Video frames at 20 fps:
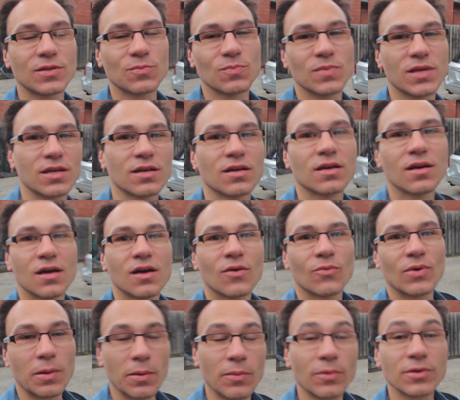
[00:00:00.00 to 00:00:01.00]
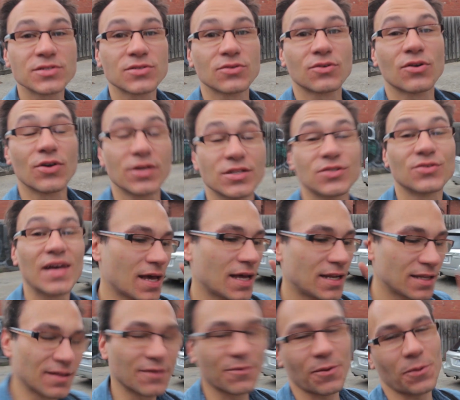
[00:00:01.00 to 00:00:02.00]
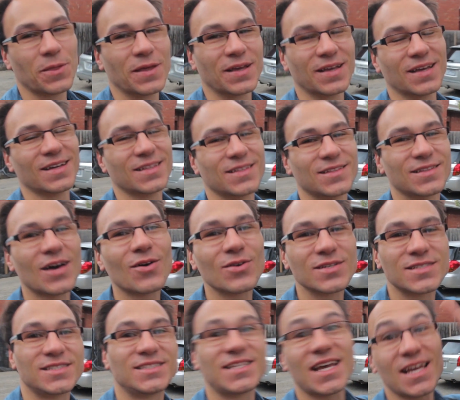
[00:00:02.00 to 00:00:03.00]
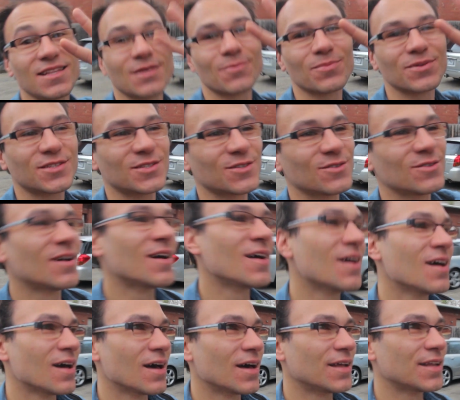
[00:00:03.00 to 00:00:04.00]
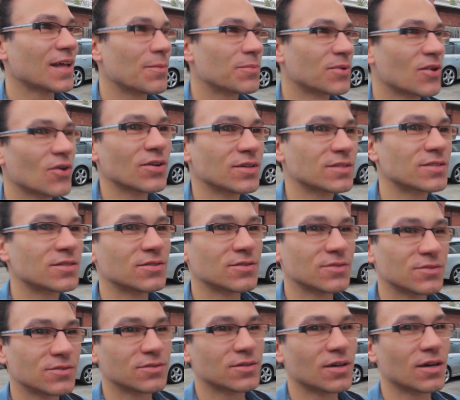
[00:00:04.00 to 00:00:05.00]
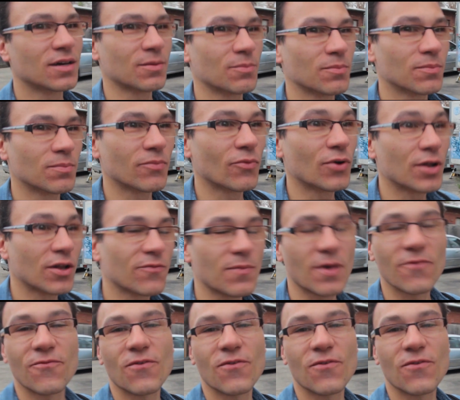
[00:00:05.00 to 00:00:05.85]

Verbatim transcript: with me when I'm also going to edit everything. Now it's day number 2, and I'm going to one of my